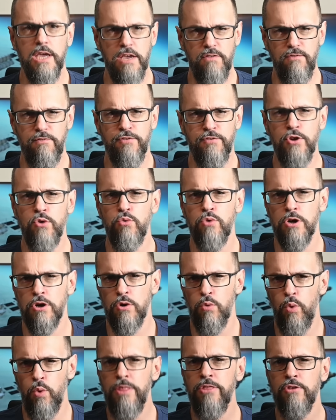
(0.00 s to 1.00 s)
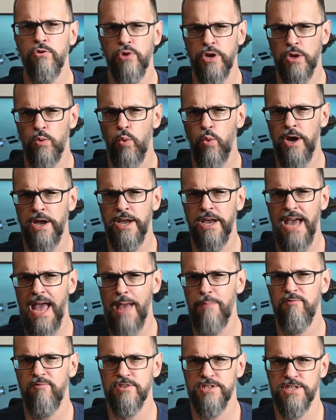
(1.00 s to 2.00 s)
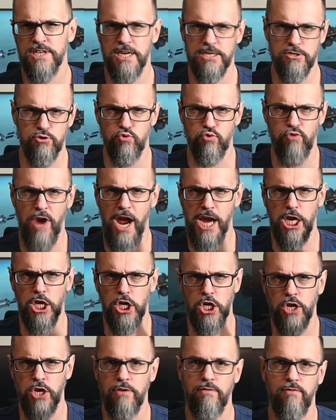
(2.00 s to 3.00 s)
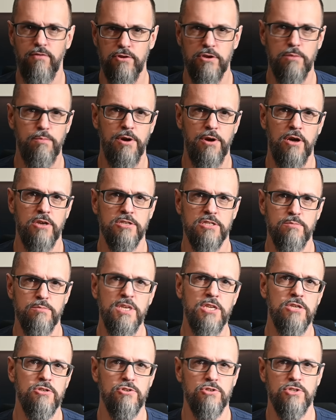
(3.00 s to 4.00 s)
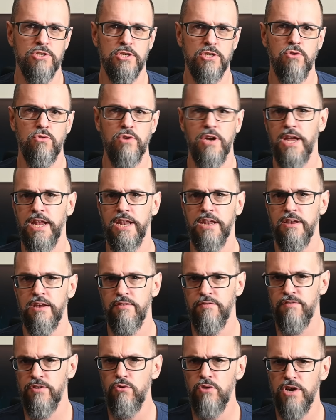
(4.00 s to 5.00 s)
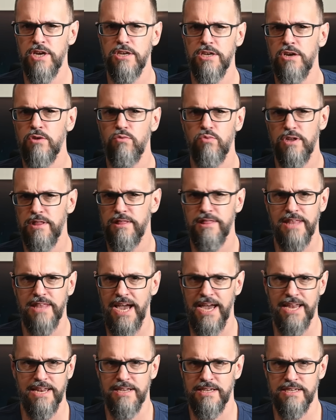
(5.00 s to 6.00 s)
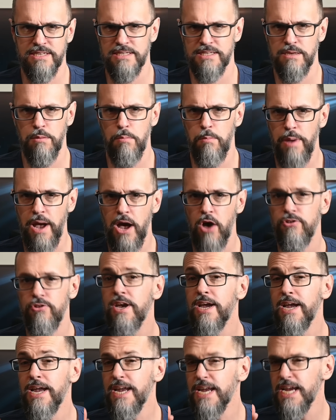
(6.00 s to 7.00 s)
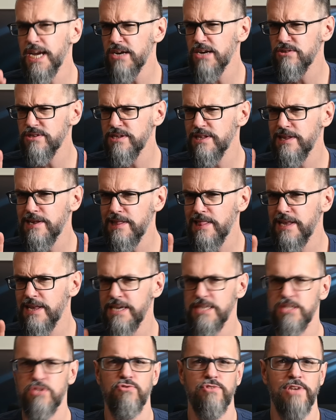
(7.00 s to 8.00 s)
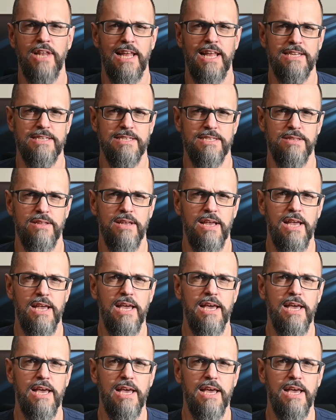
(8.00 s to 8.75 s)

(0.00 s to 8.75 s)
If you are wondering why I emphasized Kraken for the past minute or so and have no idea what that is about, here's a little history lesson.